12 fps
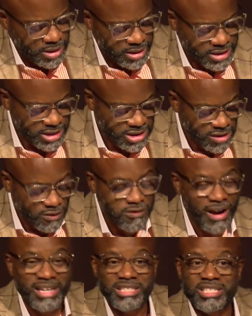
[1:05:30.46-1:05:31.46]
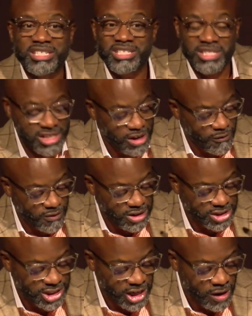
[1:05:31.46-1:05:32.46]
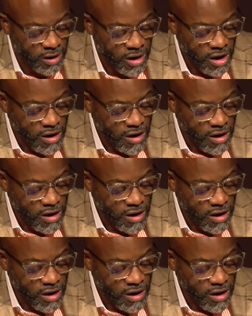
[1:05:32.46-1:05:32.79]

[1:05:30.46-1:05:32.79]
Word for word: It says, The righteous shall